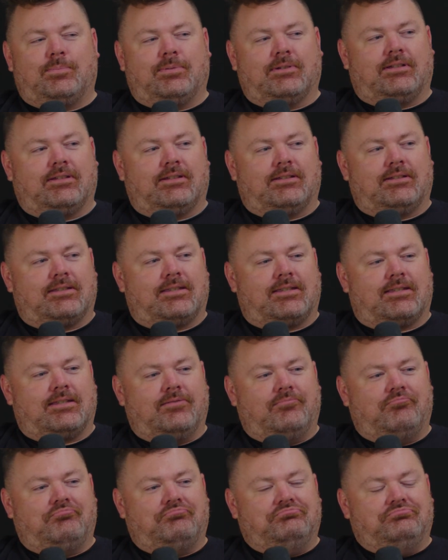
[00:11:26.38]

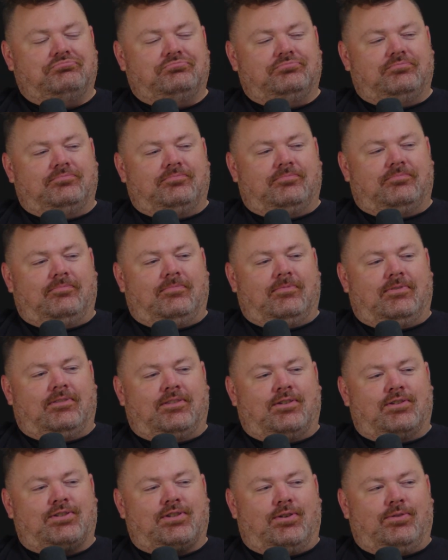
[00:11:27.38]
because
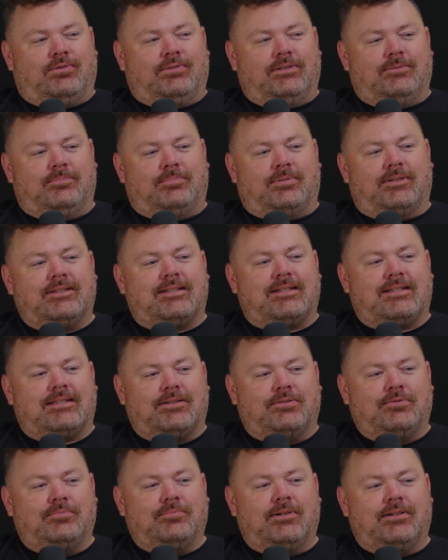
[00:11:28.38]
there's only but
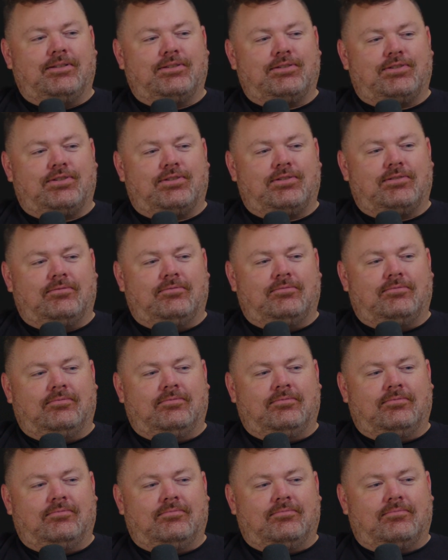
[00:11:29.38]
so much
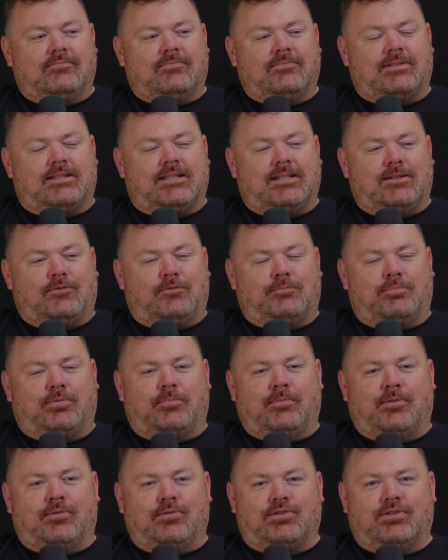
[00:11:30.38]

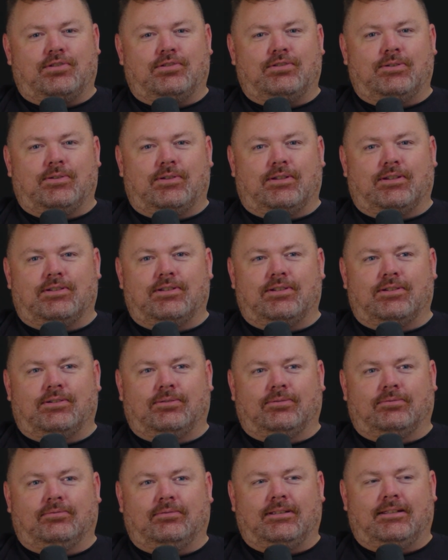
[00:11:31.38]
self-promotion you can
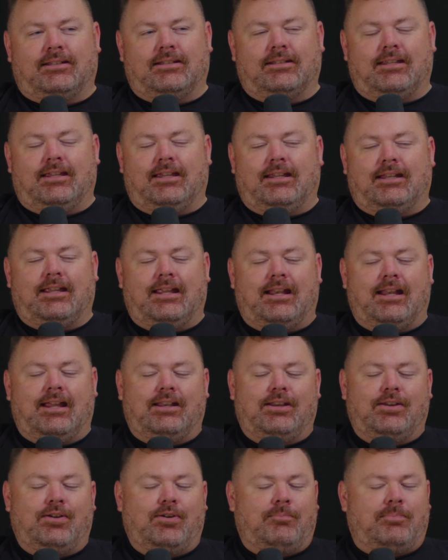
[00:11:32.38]
do, and I
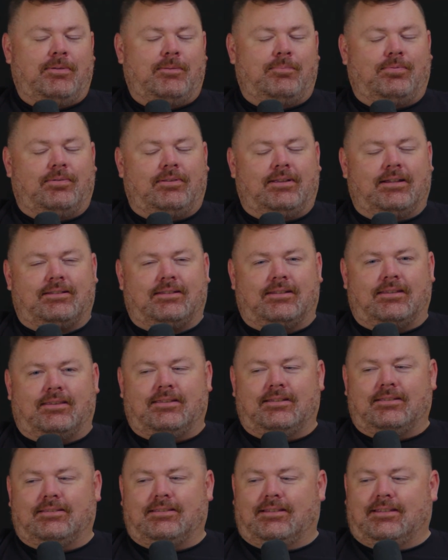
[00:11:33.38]
know people like to
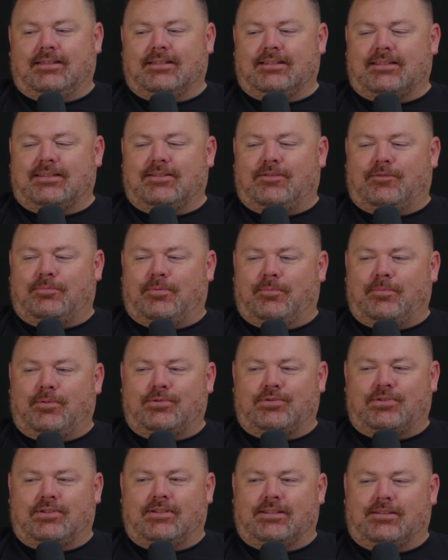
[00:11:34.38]
think that like
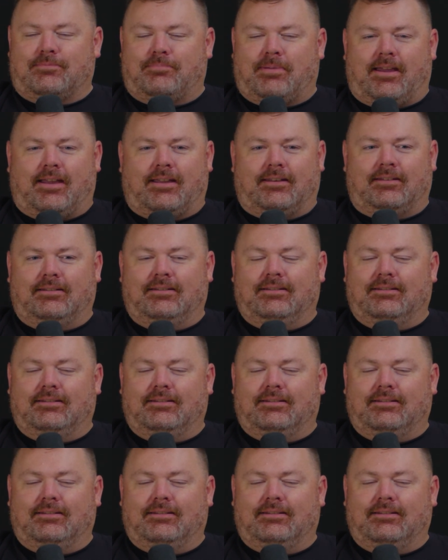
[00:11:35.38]
self-promotion is bad.